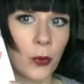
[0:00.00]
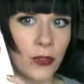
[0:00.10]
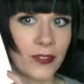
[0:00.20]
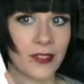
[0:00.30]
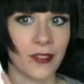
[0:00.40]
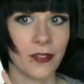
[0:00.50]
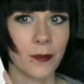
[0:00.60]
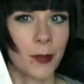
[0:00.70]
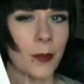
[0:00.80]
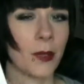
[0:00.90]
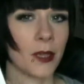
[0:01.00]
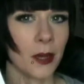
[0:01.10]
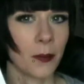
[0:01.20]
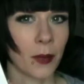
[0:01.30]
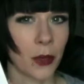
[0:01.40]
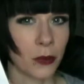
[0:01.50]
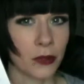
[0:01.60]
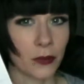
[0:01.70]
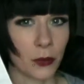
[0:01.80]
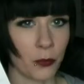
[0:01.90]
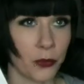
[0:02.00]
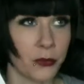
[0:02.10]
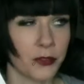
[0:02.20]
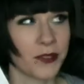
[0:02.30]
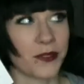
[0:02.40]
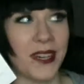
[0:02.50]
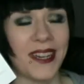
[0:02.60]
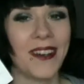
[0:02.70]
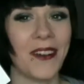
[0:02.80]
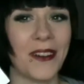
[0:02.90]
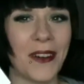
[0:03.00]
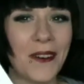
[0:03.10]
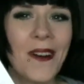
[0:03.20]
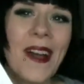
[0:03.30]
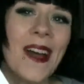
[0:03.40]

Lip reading: Boy 7 by Miriam Maus or Moose, or I don't know.